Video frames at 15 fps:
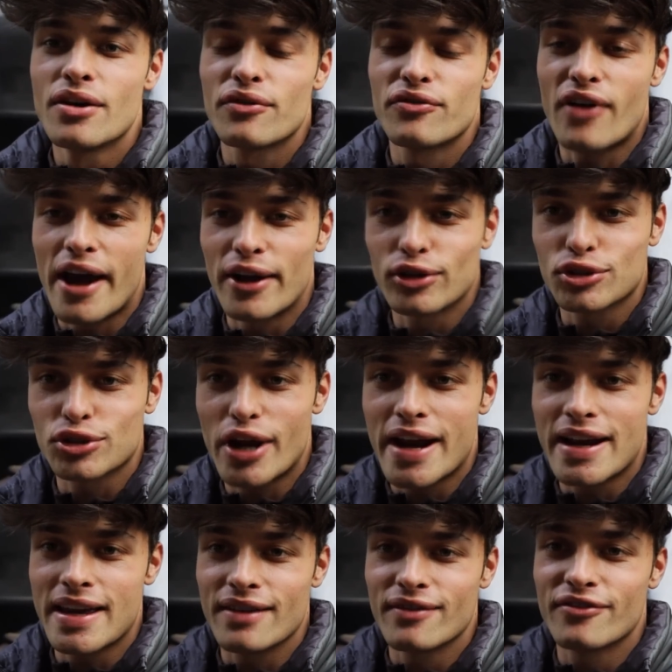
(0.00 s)
Final
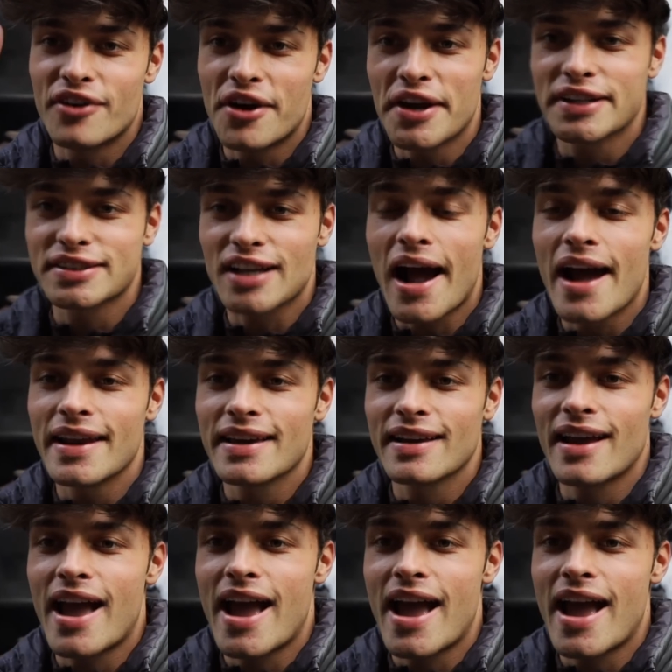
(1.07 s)
training, very exciting,